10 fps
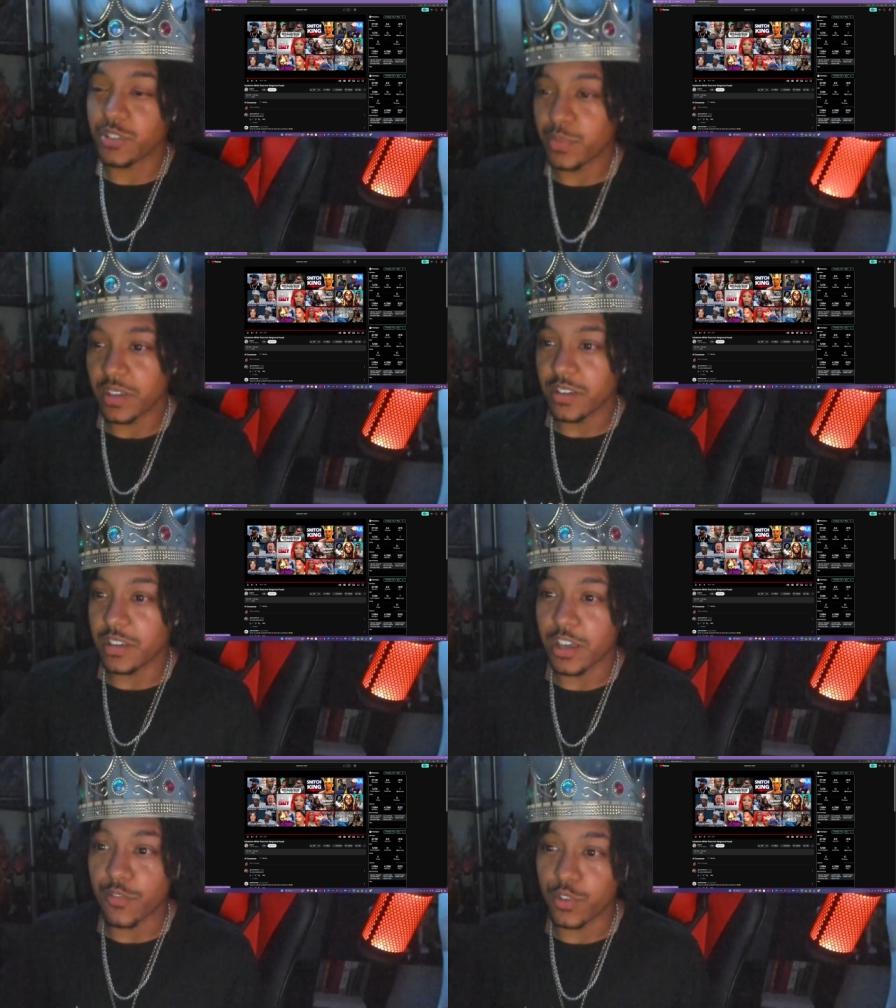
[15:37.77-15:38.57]
to be an
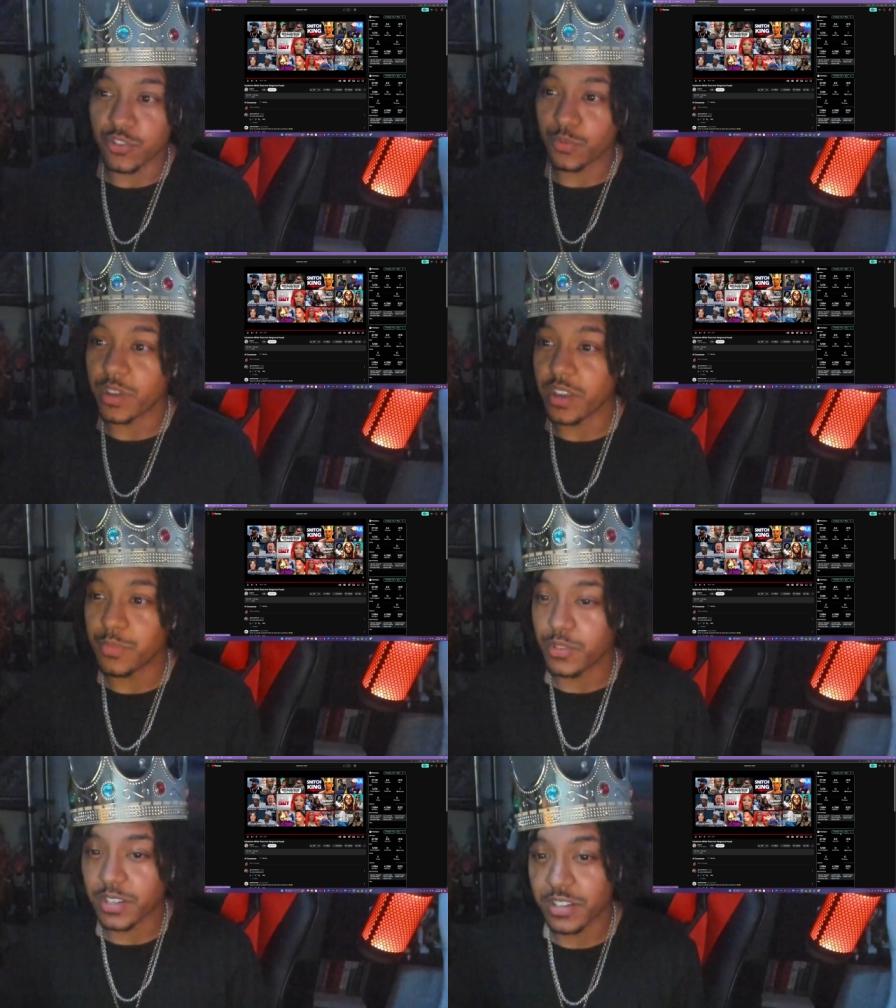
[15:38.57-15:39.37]
interview just with him.
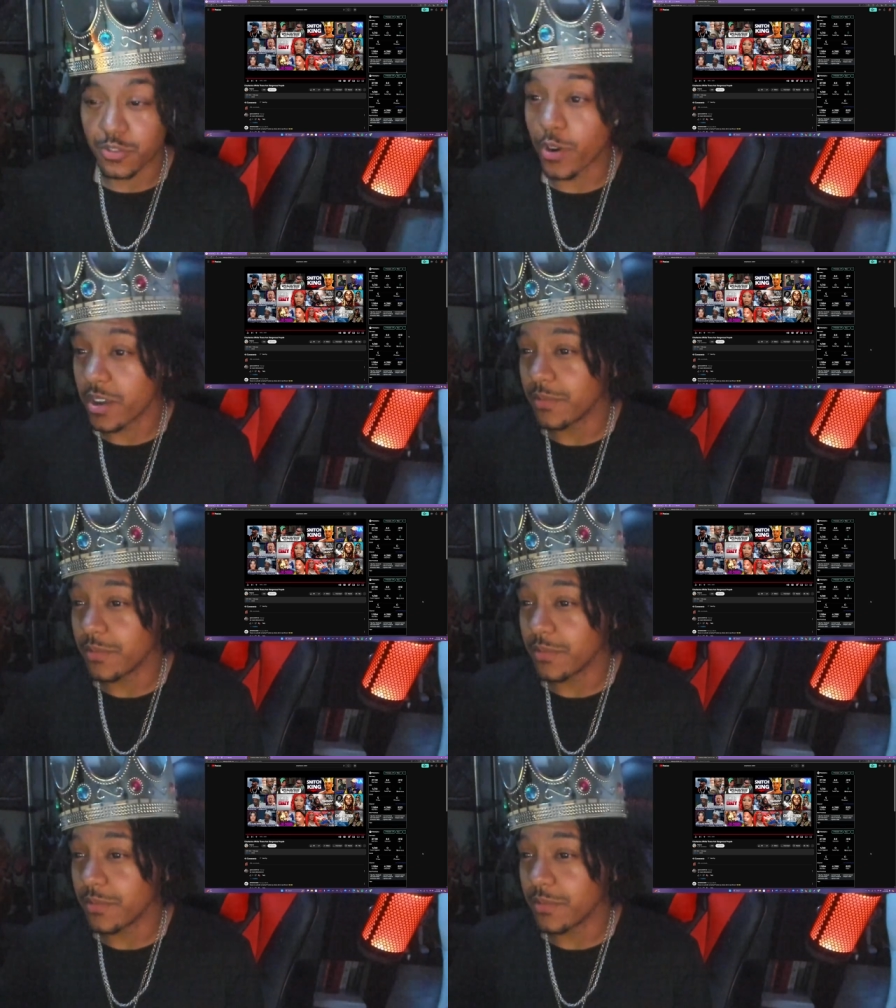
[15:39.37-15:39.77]
So that's great.